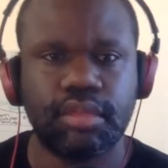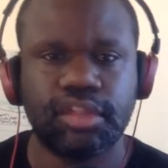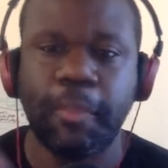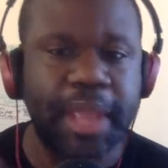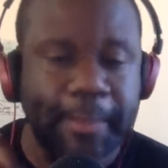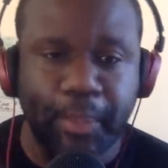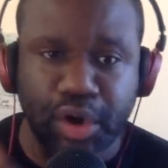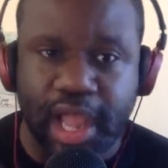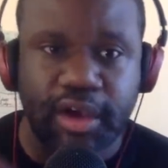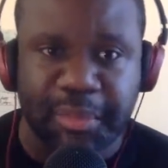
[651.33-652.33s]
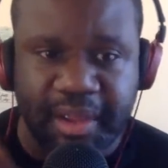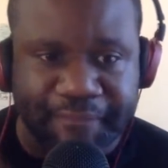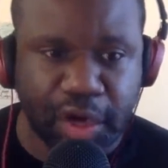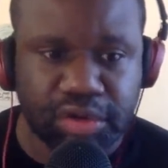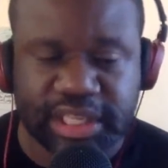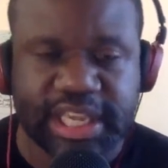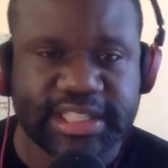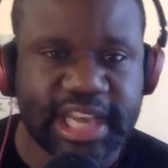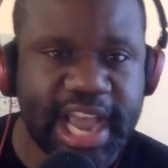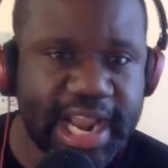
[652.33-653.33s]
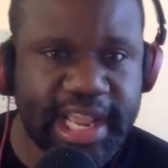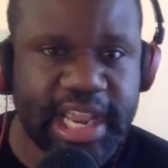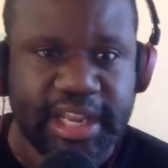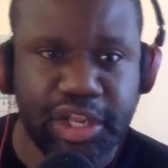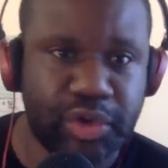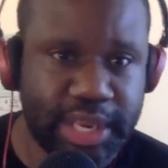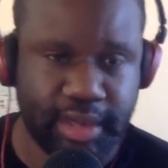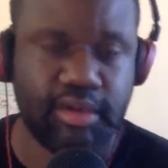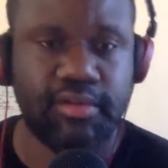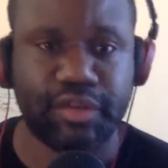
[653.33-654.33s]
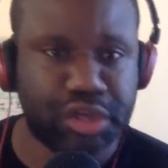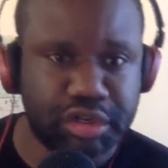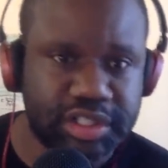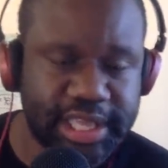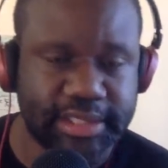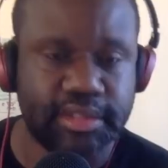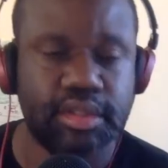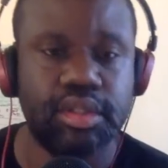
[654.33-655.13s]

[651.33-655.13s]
So people are not going to be voting against China in the UN for certain things.